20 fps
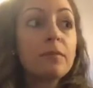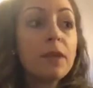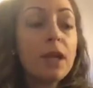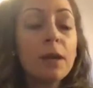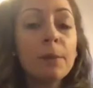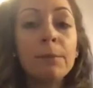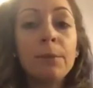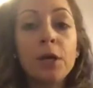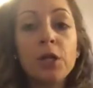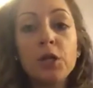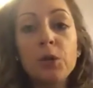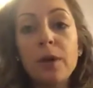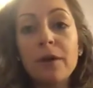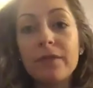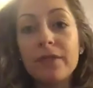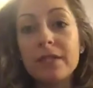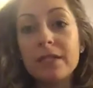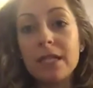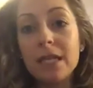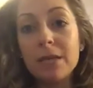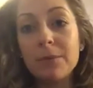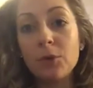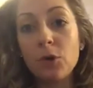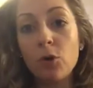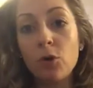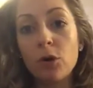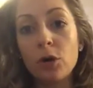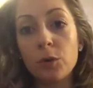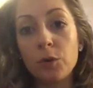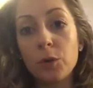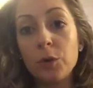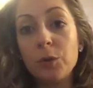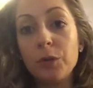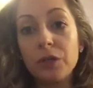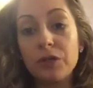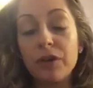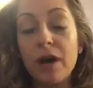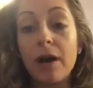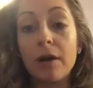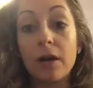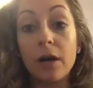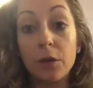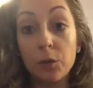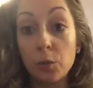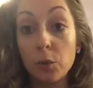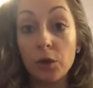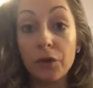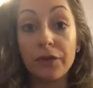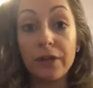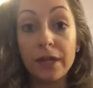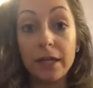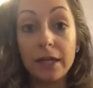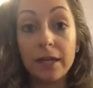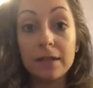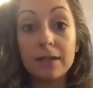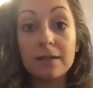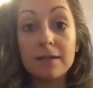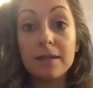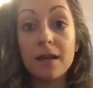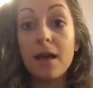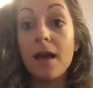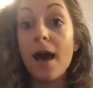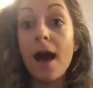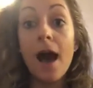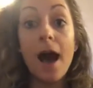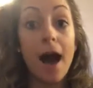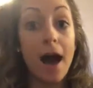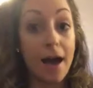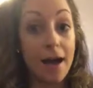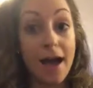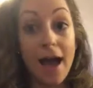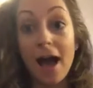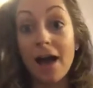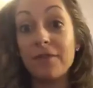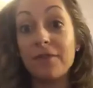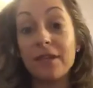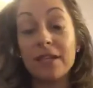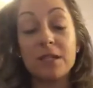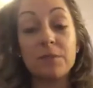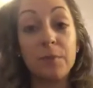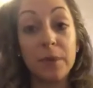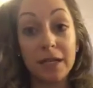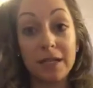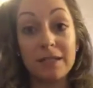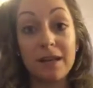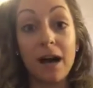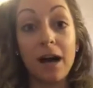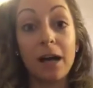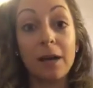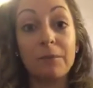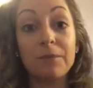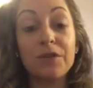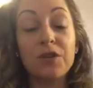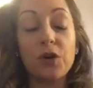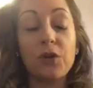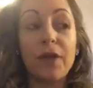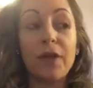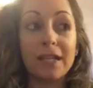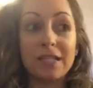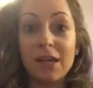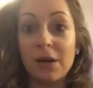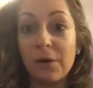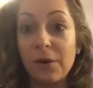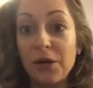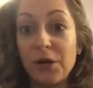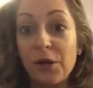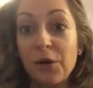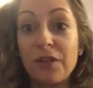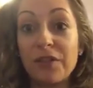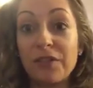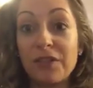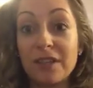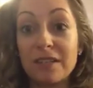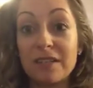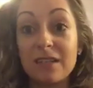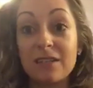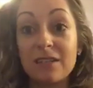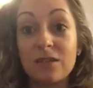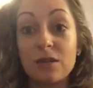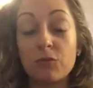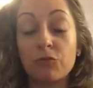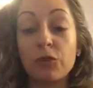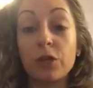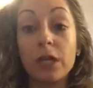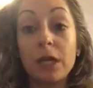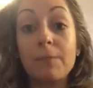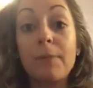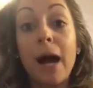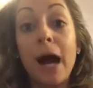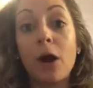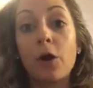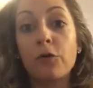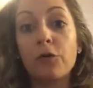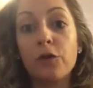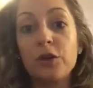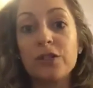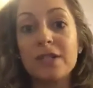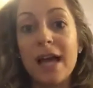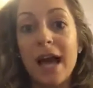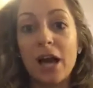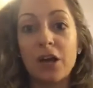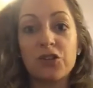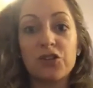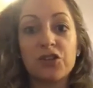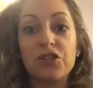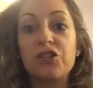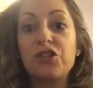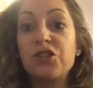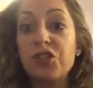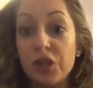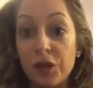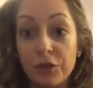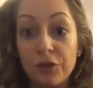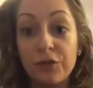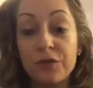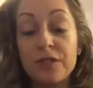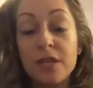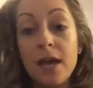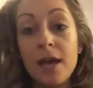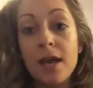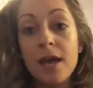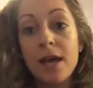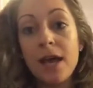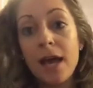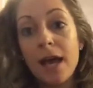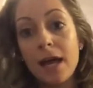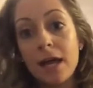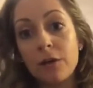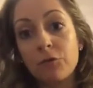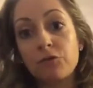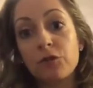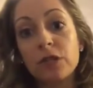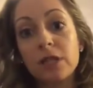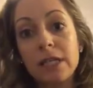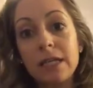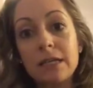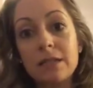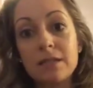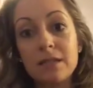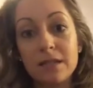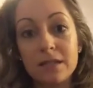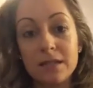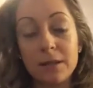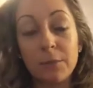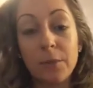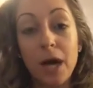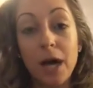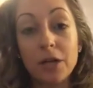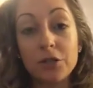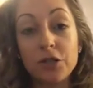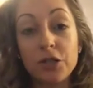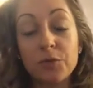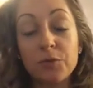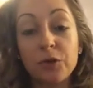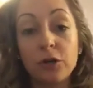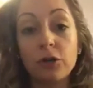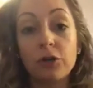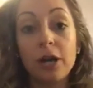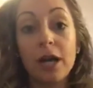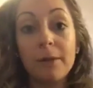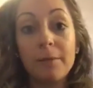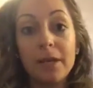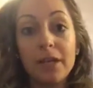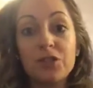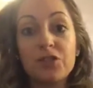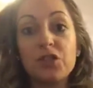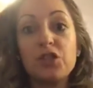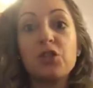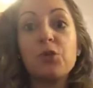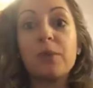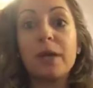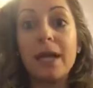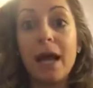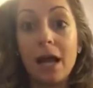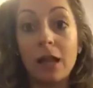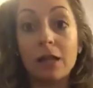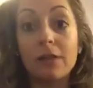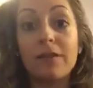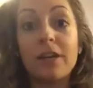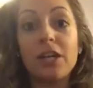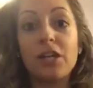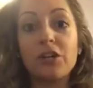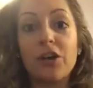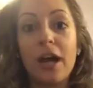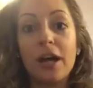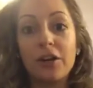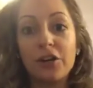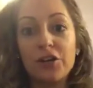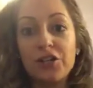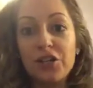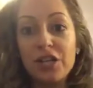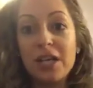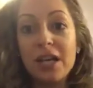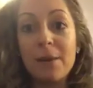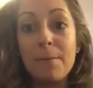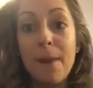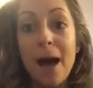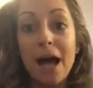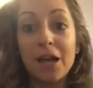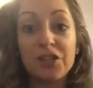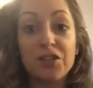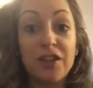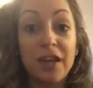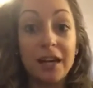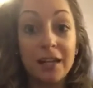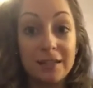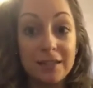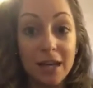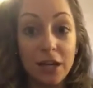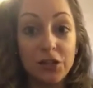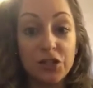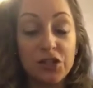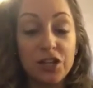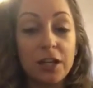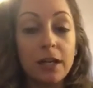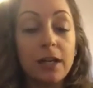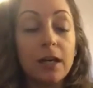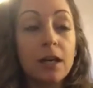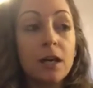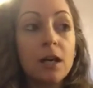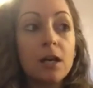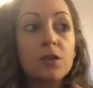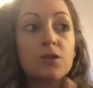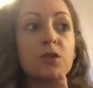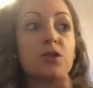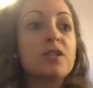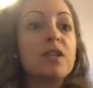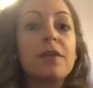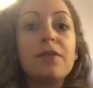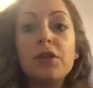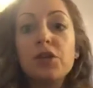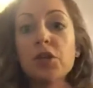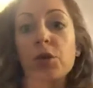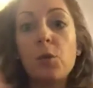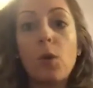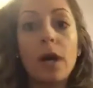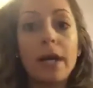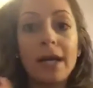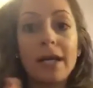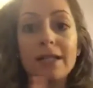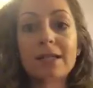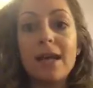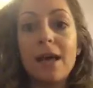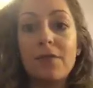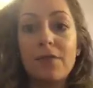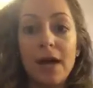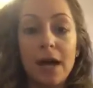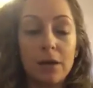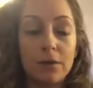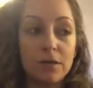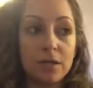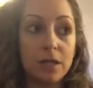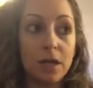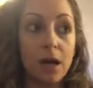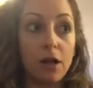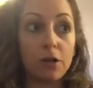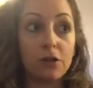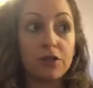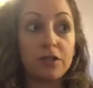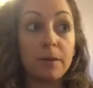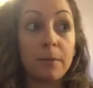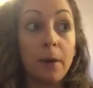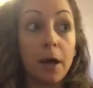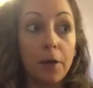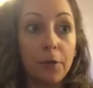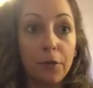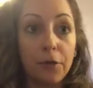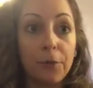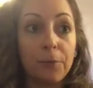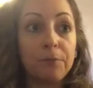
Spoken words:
but you have a deep core wound around unworthiness. I had this big time. So that's how I know that this is really powerful to actually shift and release the subconscious programming so you can elevate your energy and match that intention. So say that you're wanting $10,000 a month